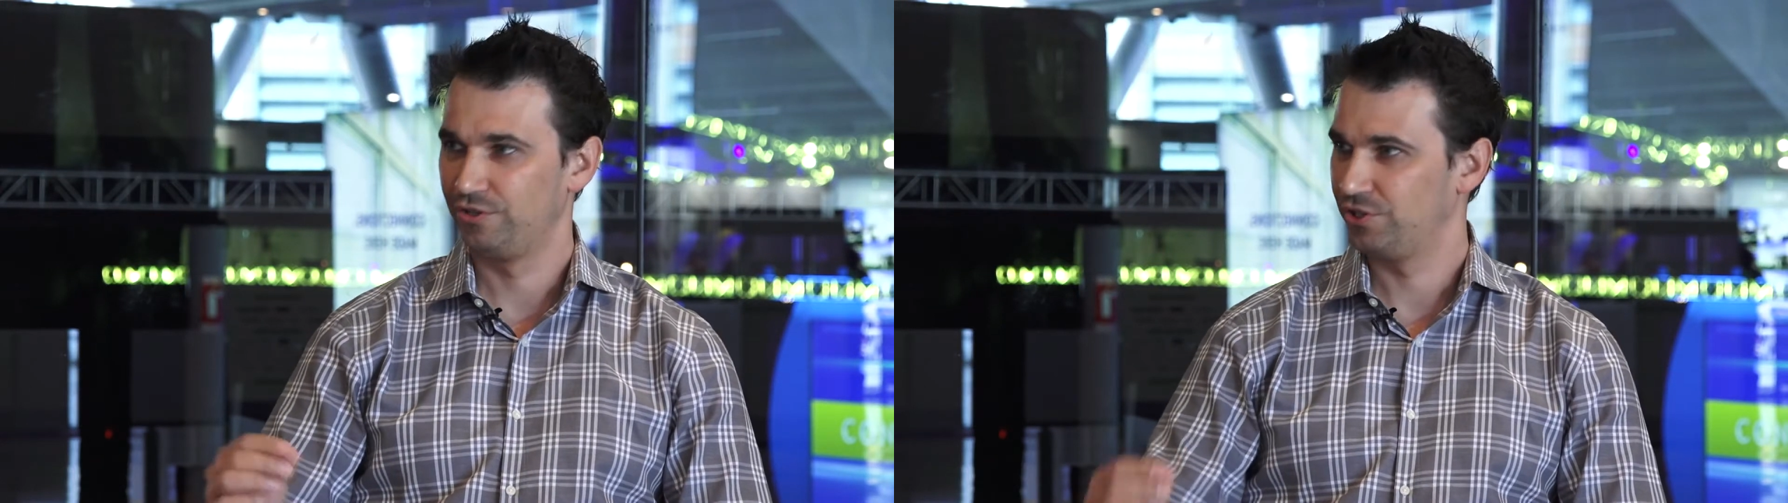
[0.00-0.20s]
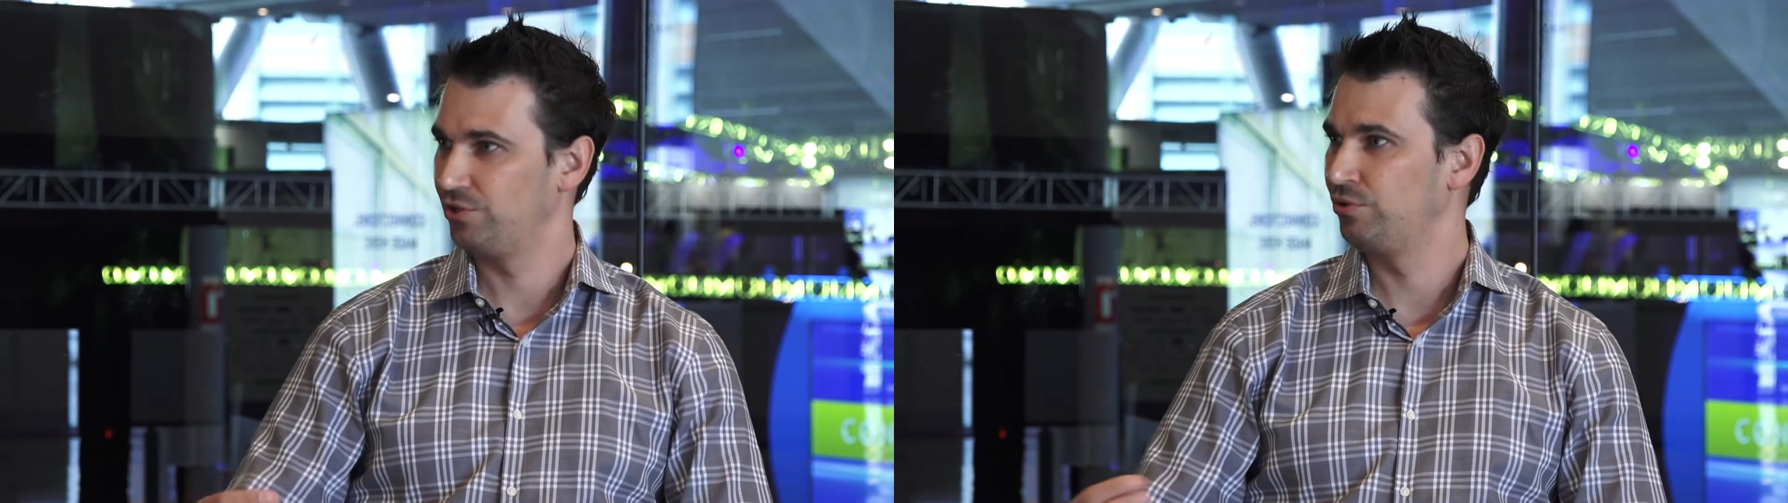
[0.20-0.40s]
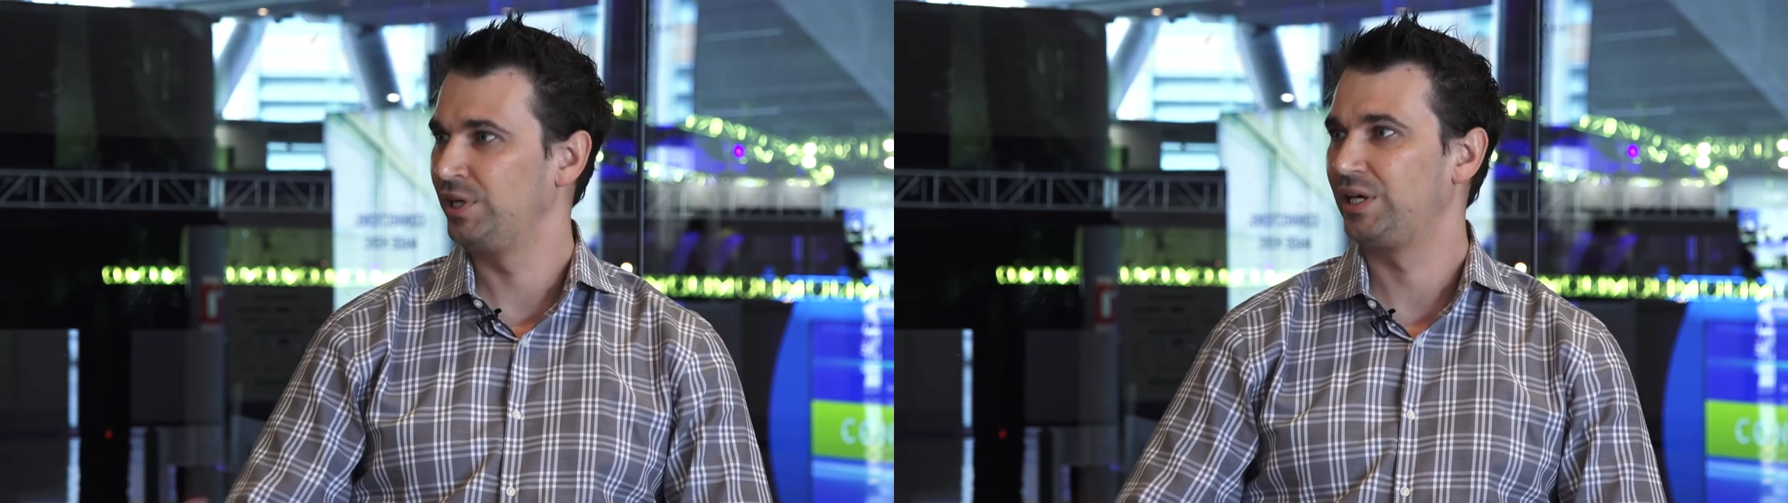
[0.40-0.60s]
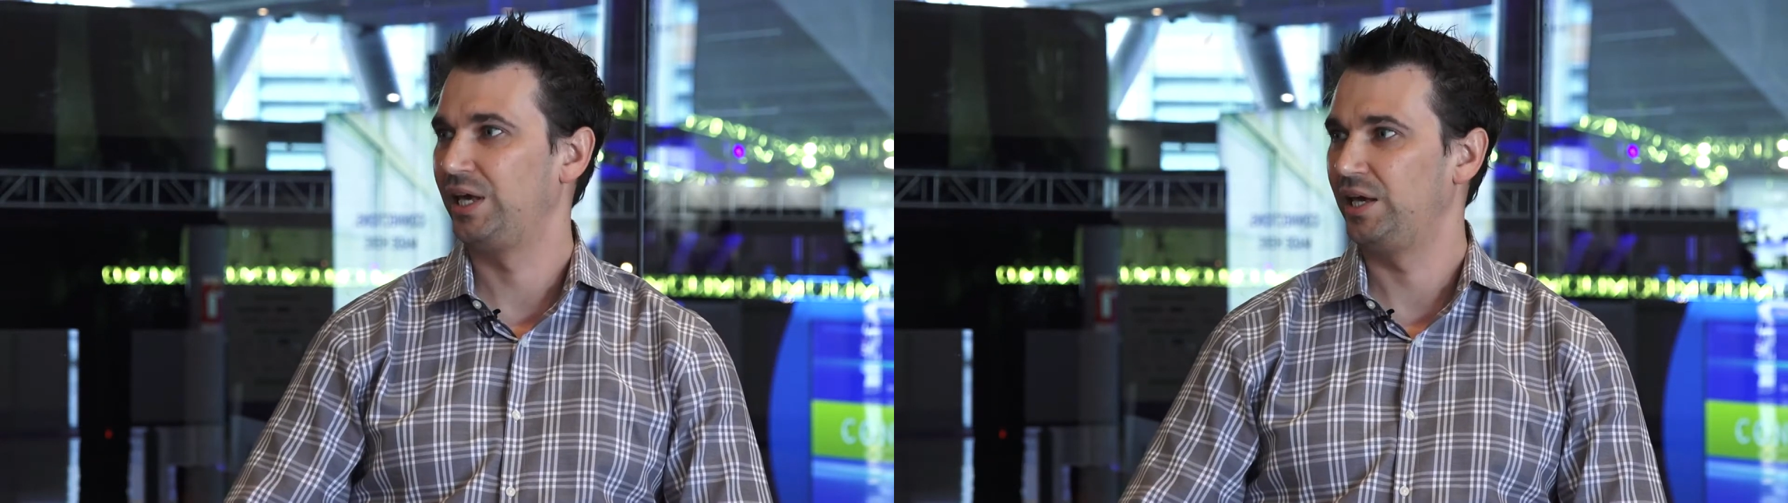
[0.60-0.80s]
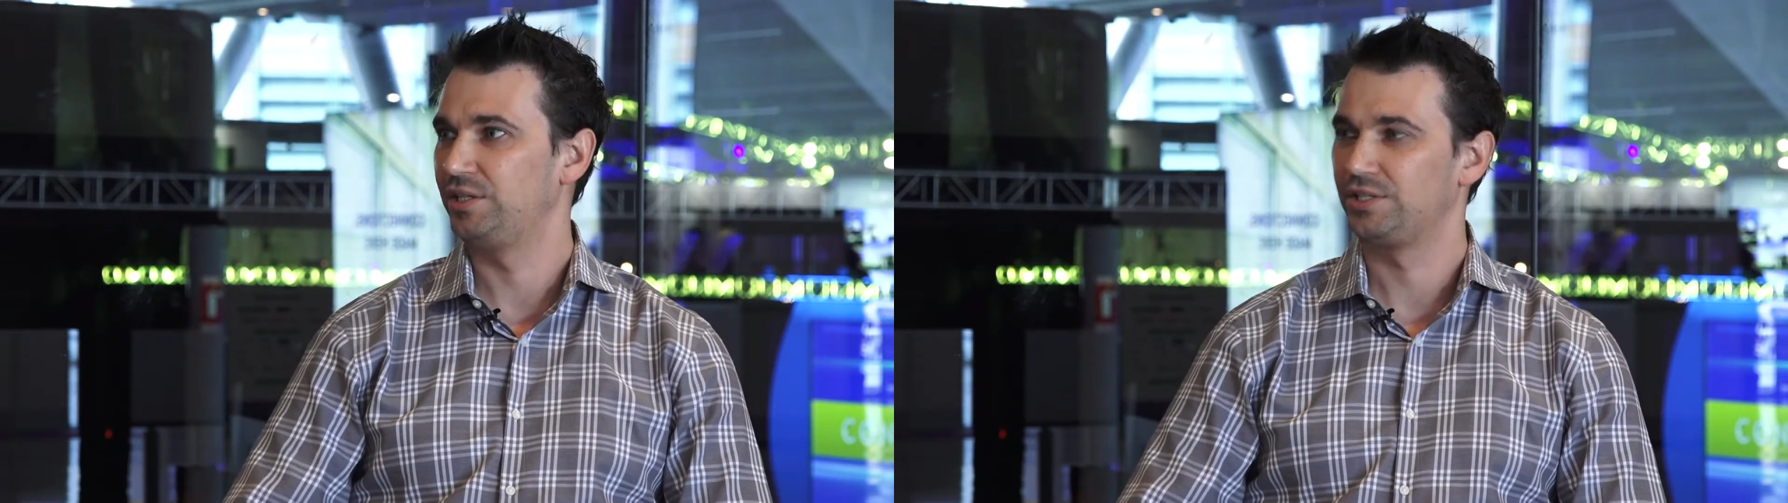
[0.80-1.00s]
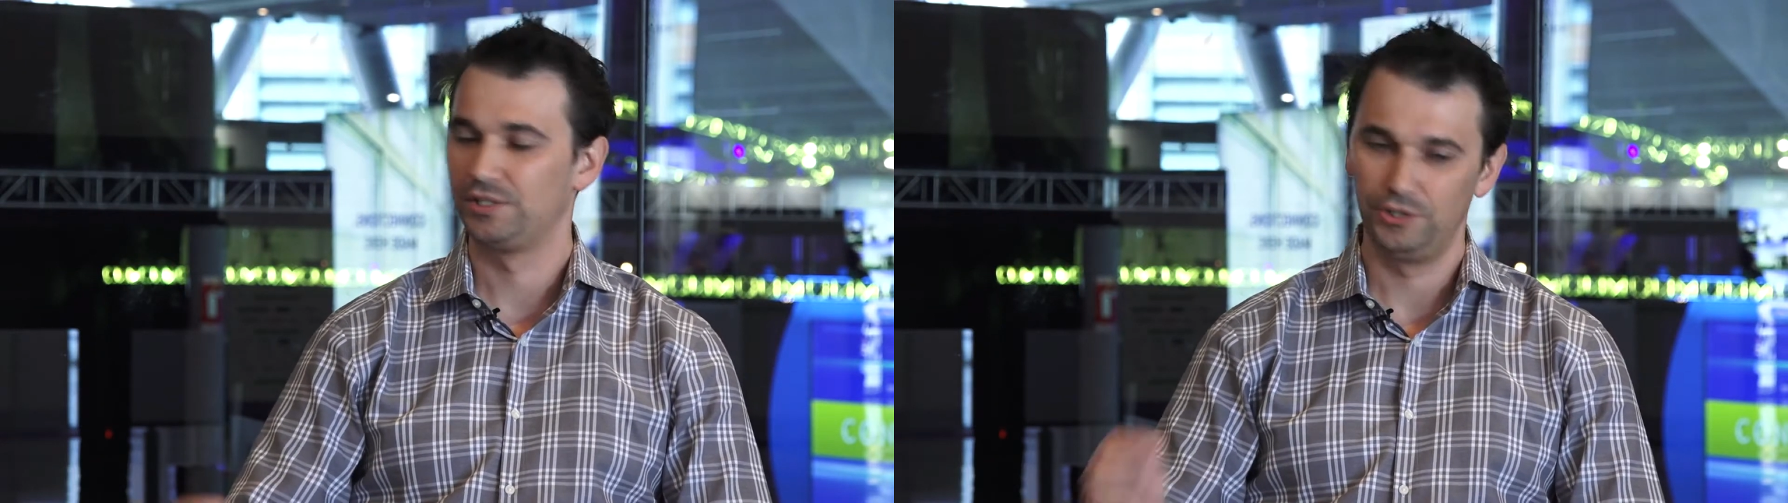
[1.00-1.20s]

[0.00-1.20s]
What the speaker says: is a unique case,